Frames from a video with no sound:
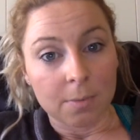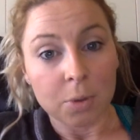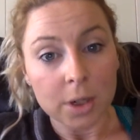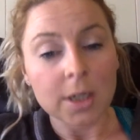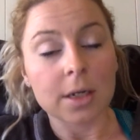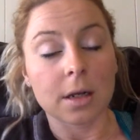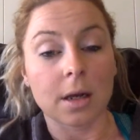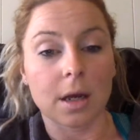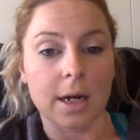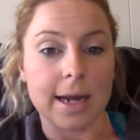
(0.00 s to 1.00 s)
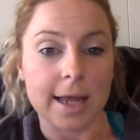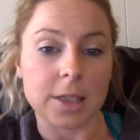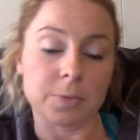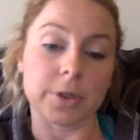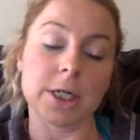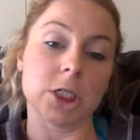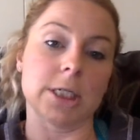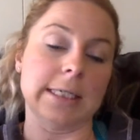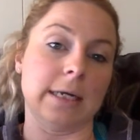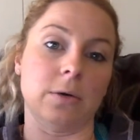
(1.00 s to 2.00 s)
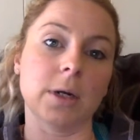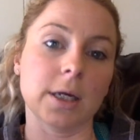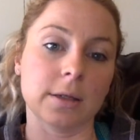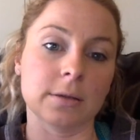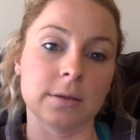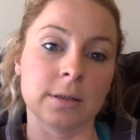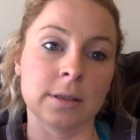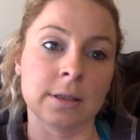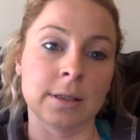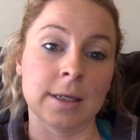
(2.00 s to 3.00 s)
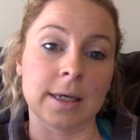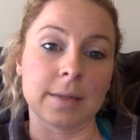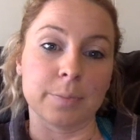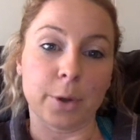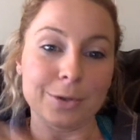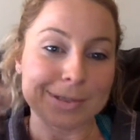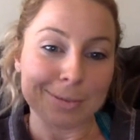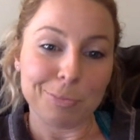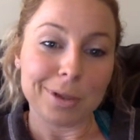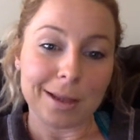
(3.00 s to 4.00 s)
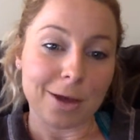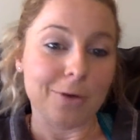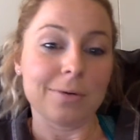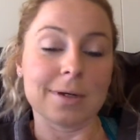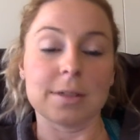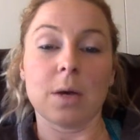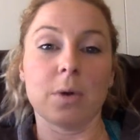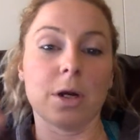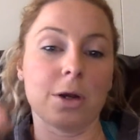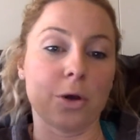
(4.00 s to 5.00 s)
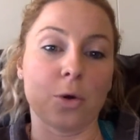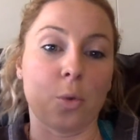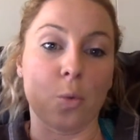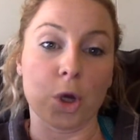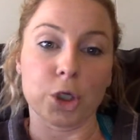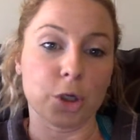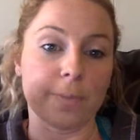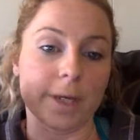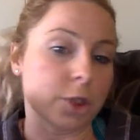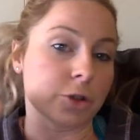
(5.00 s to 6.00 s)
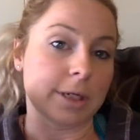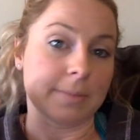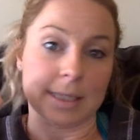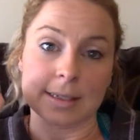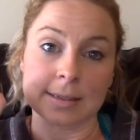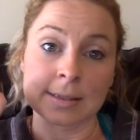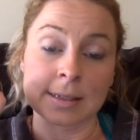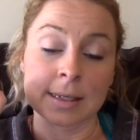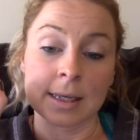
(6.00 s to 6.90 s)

Put it an expiration date on it. Post it below because I want to know what your big dream is.